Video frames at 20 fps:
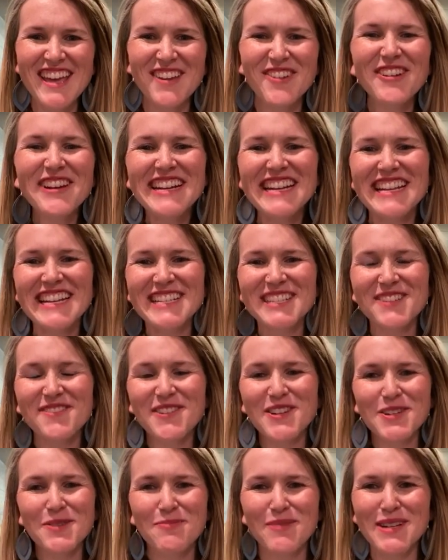Greetings,
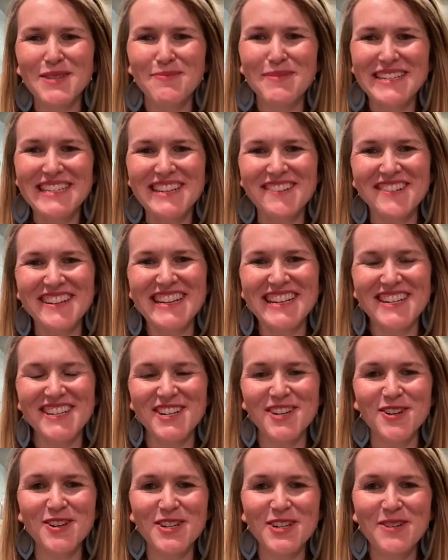First Presbyterian
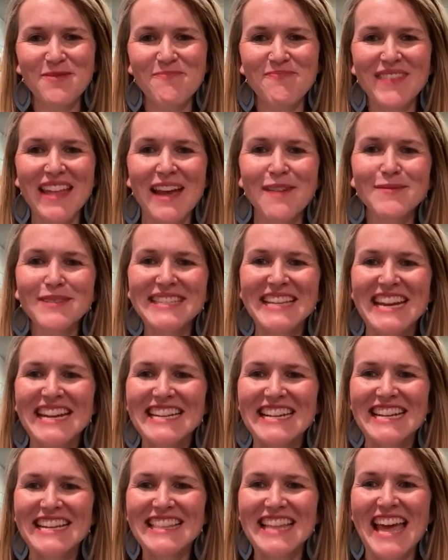Church. I'm
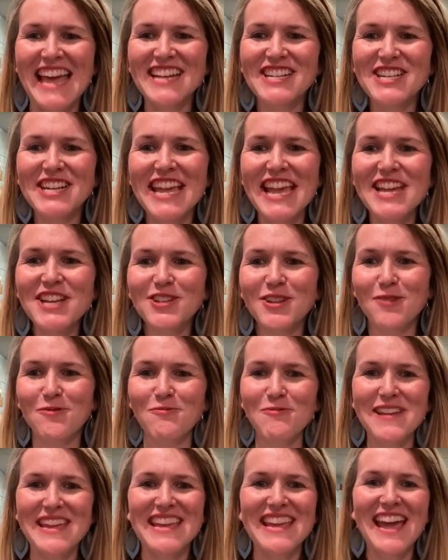standing in the education
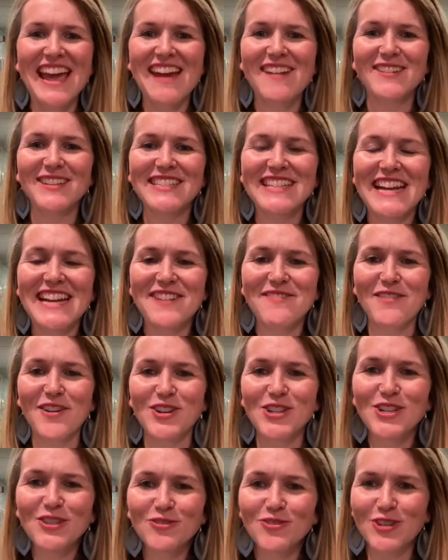wing outside of
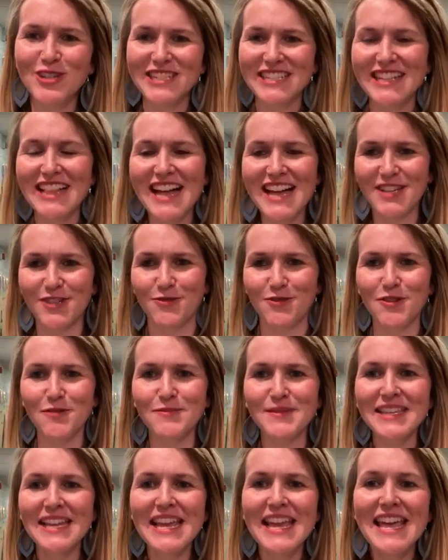our children's
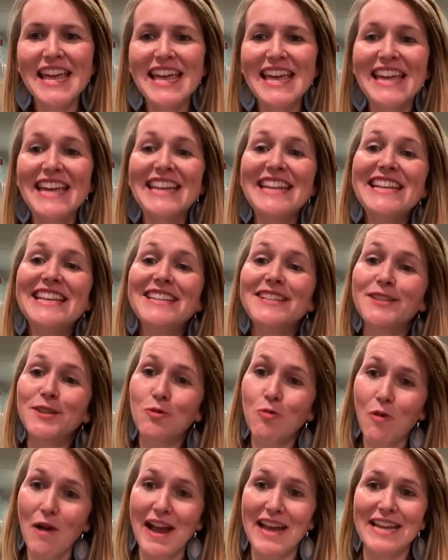classrooms. It is
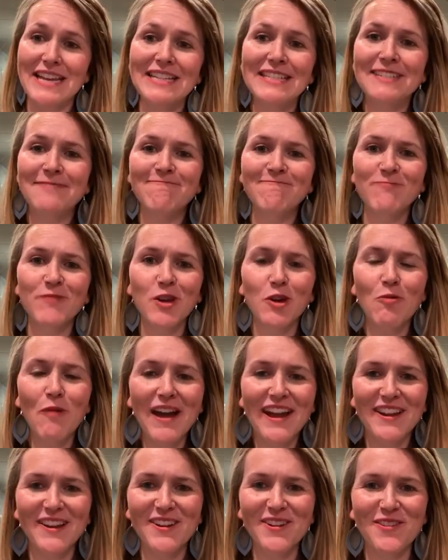quiet,
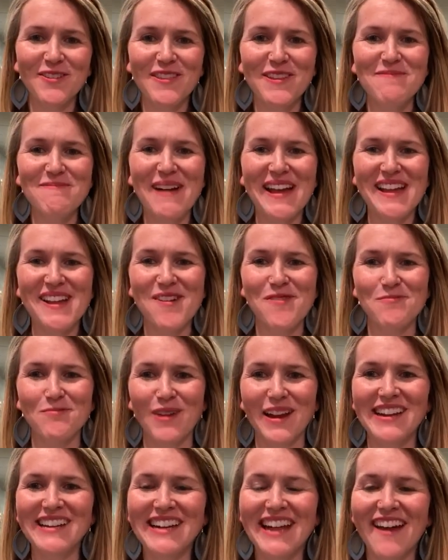quieter than my home
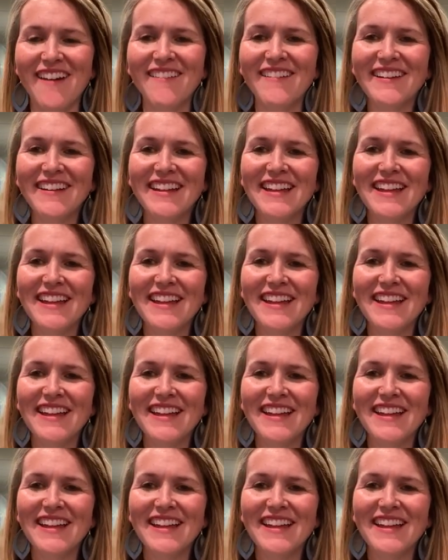right now.